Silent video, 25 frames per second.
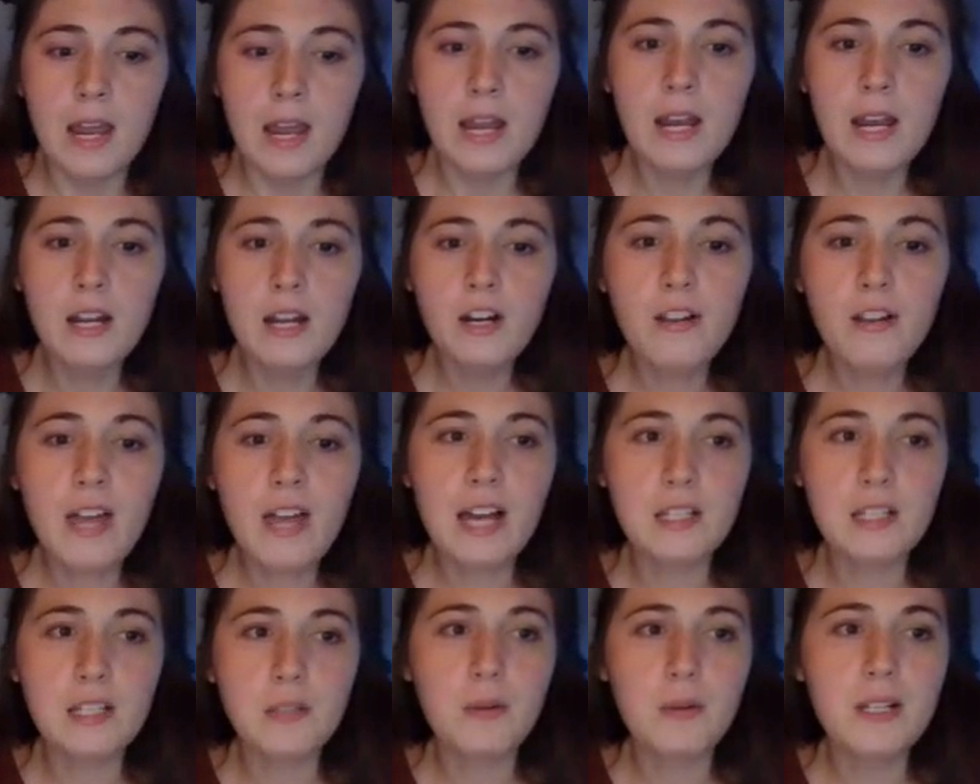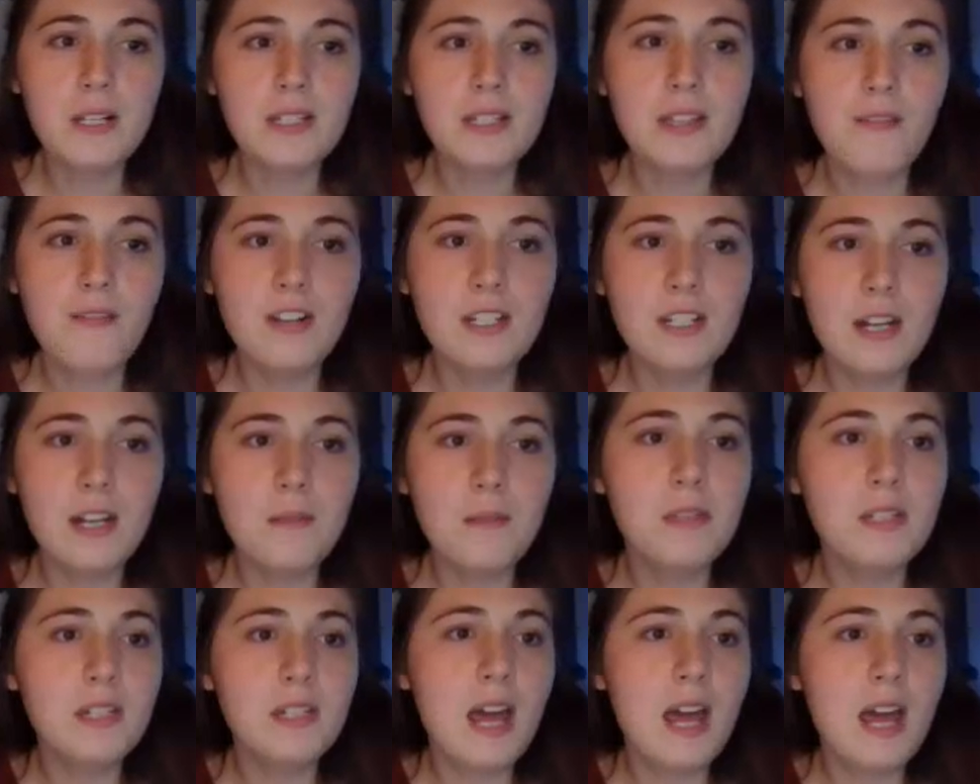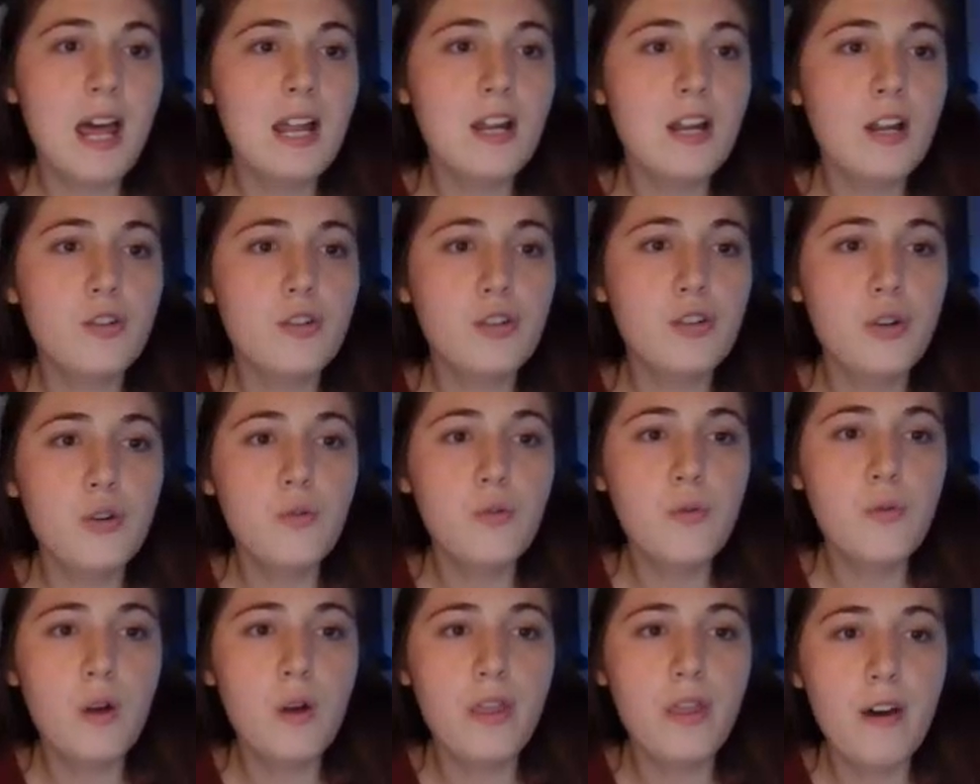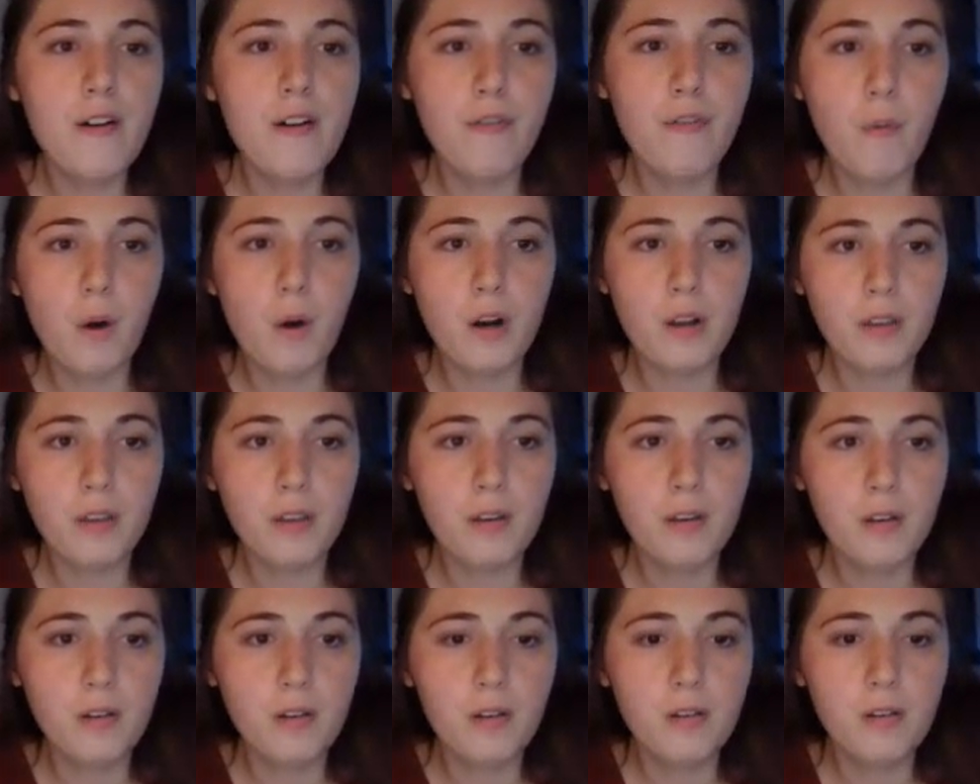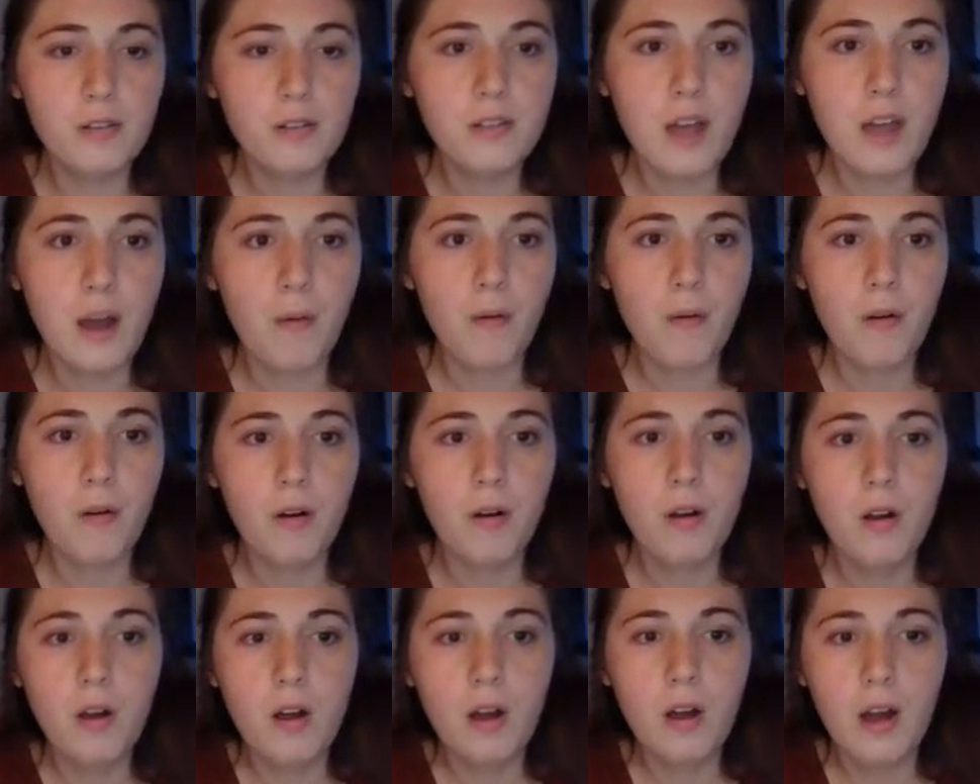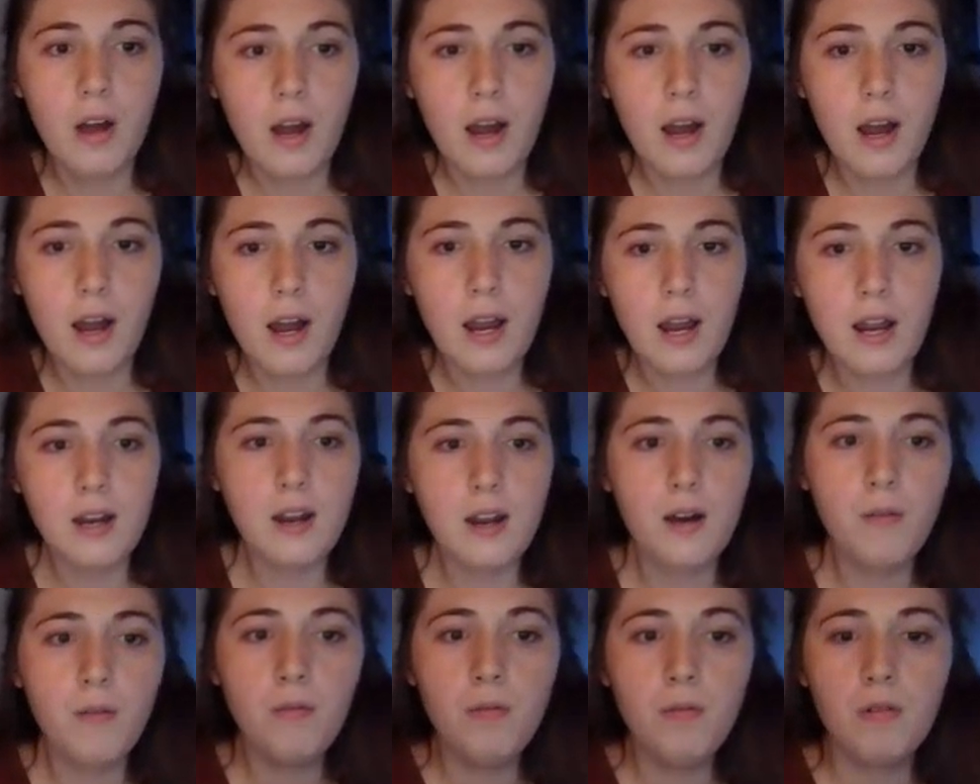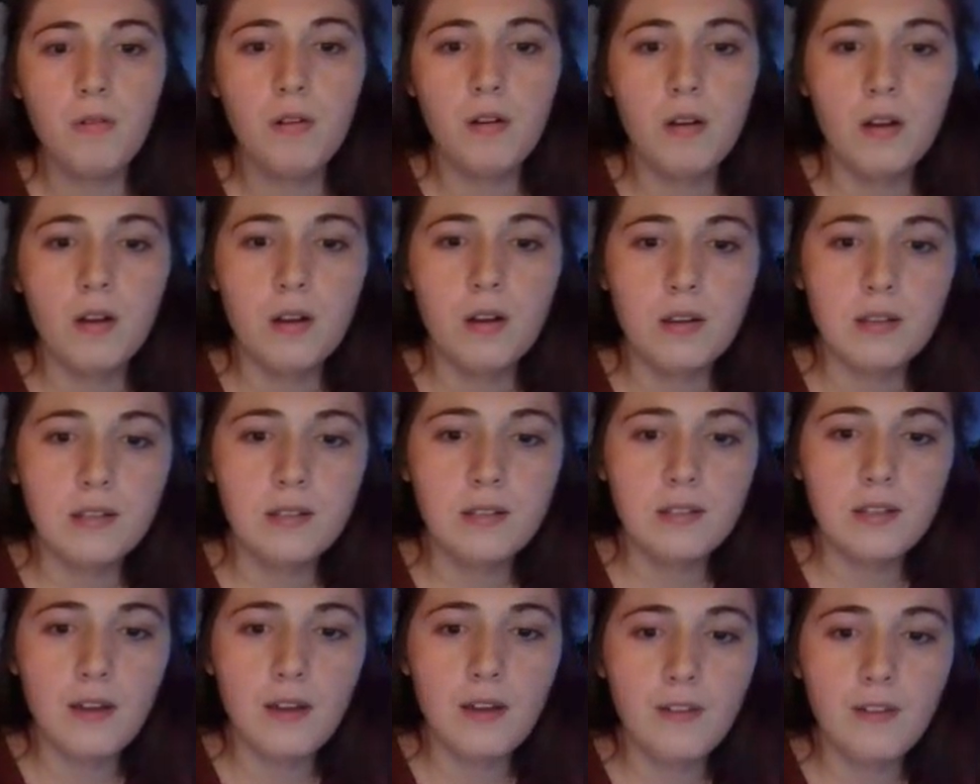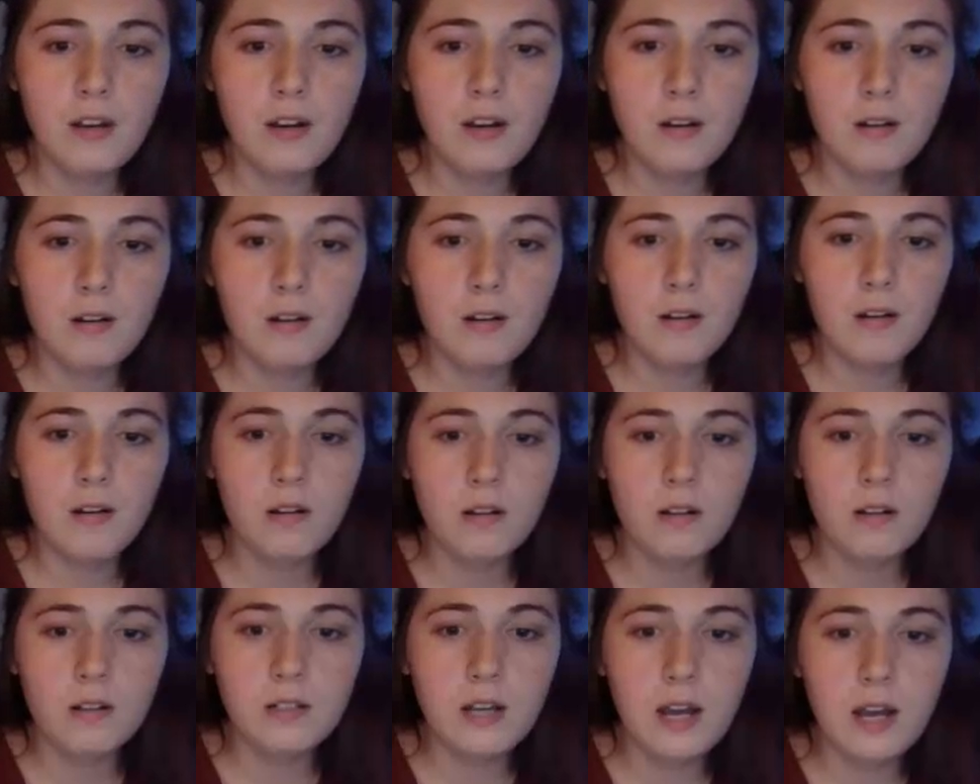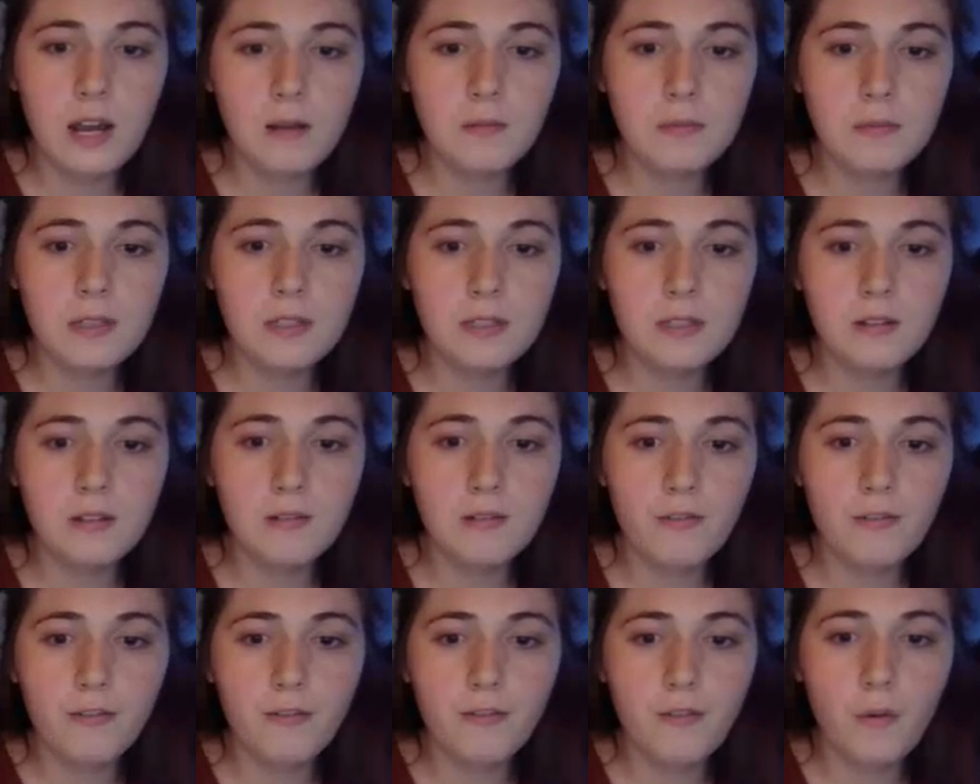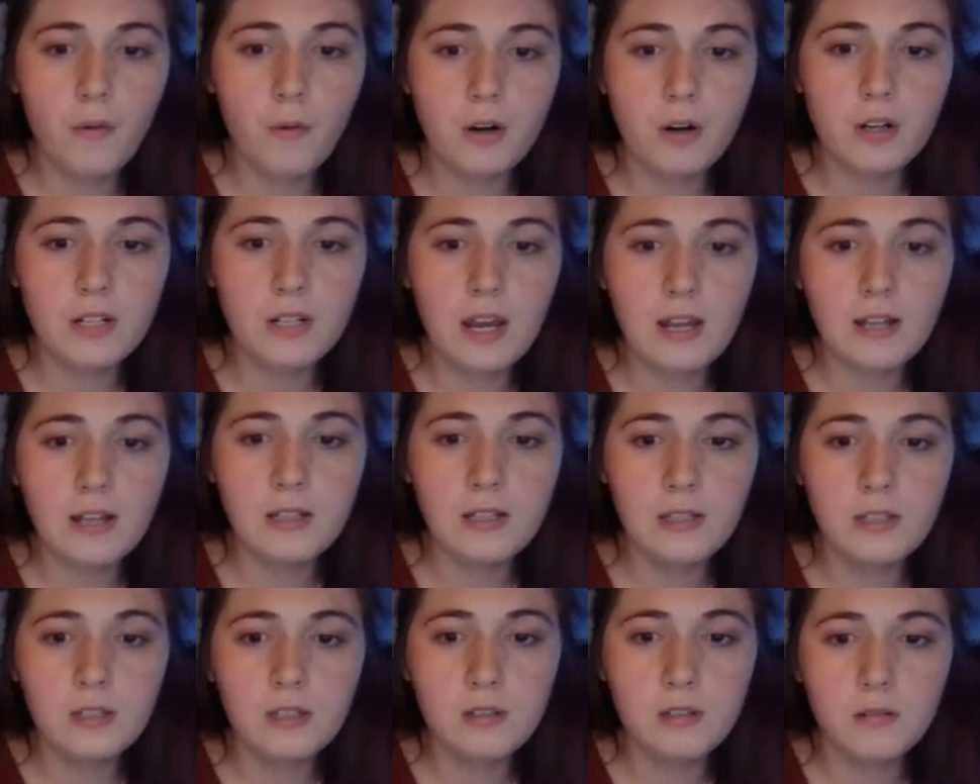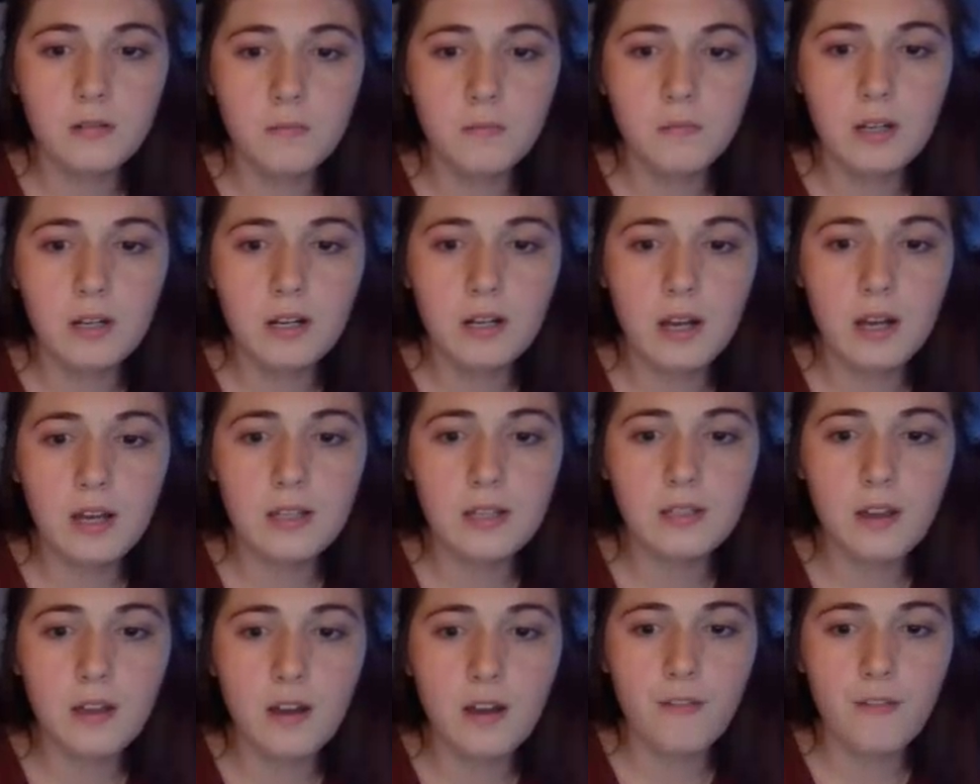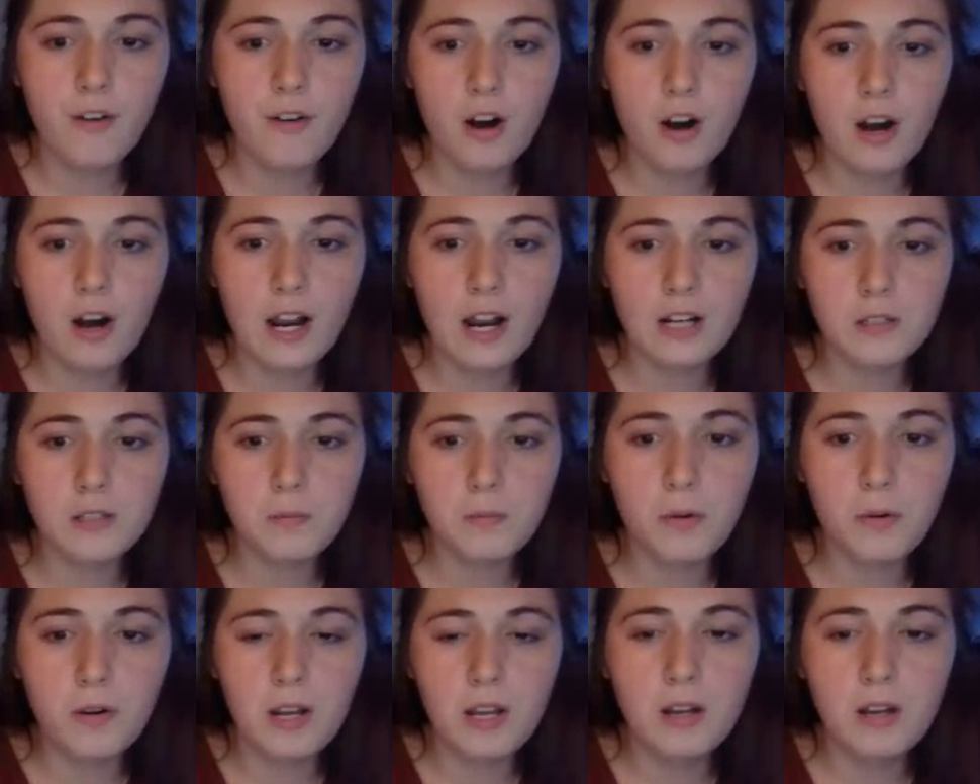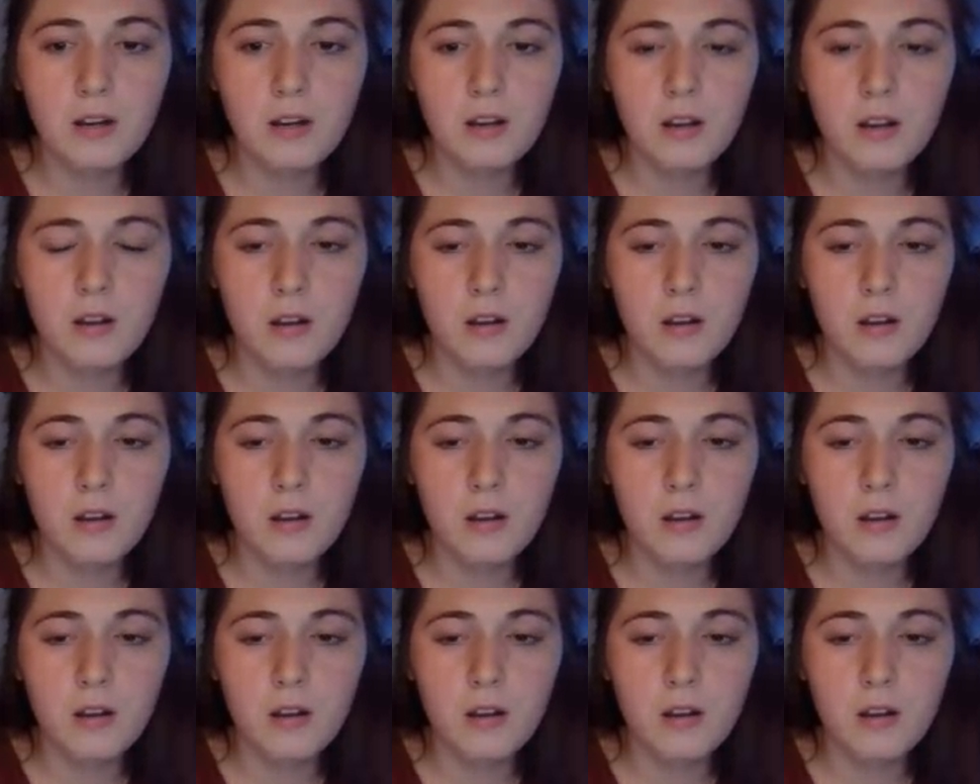And our last one, 7 times 10 to the fourth. So I know 7 times 4 tens because of our exponent.